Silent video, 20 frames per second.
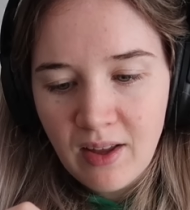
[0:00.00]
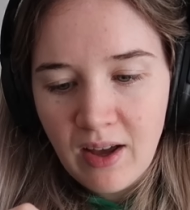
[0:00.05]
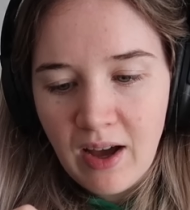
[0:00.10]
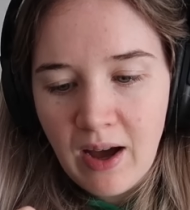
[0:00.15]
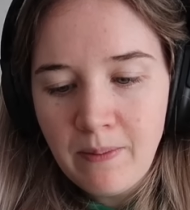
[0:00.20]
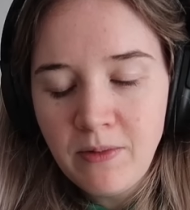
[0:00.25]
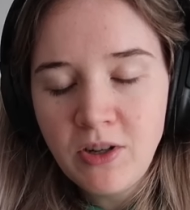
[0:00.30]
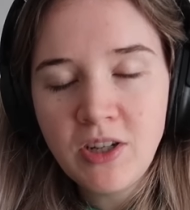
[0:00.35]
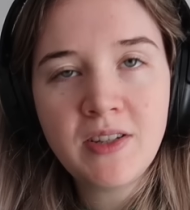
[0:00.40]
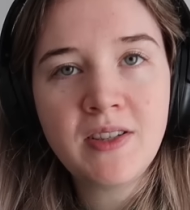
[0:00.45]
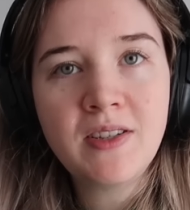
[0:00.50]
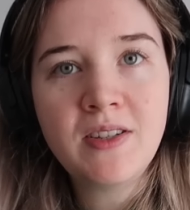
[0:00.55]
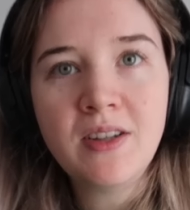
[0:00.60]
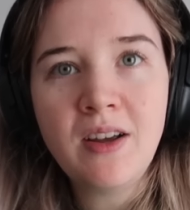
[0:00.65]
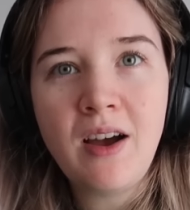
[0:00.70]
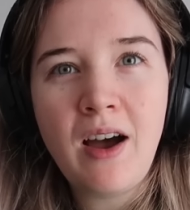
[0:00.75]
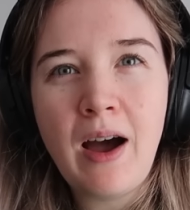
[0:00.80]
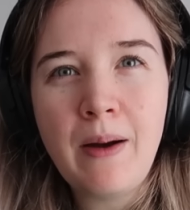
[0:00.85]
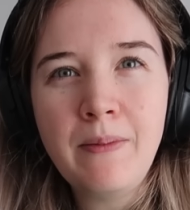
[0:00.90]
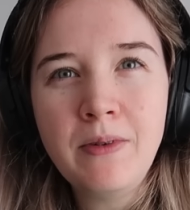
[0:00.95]
I'm just
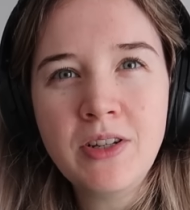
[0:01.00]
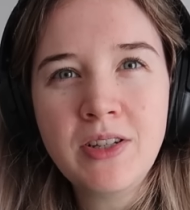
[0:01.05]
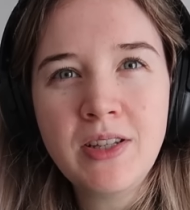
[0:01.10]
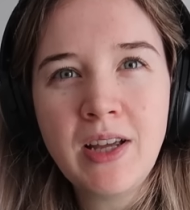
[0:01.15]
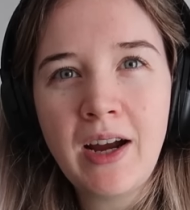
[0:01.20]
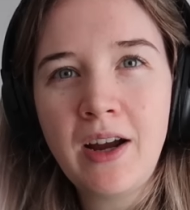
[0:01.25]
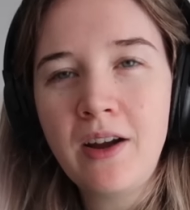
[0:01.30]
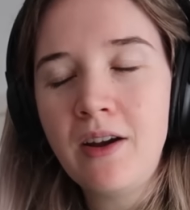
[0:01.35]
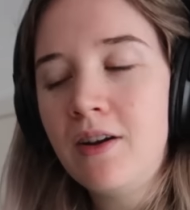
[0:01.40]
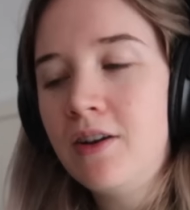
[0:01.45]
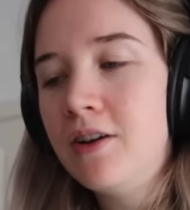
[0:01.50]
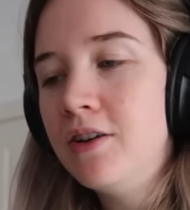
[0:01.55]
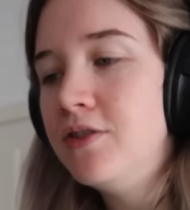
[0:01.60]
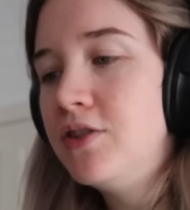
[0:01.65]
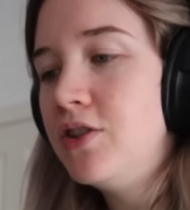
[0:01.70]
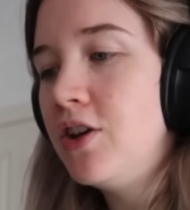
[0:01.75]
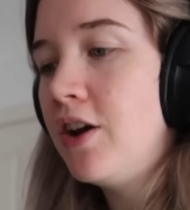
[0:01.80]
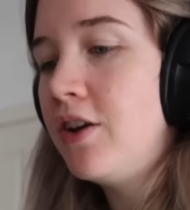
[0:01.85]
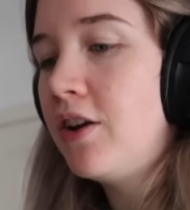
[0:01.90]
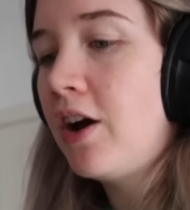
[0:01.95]
like concerned.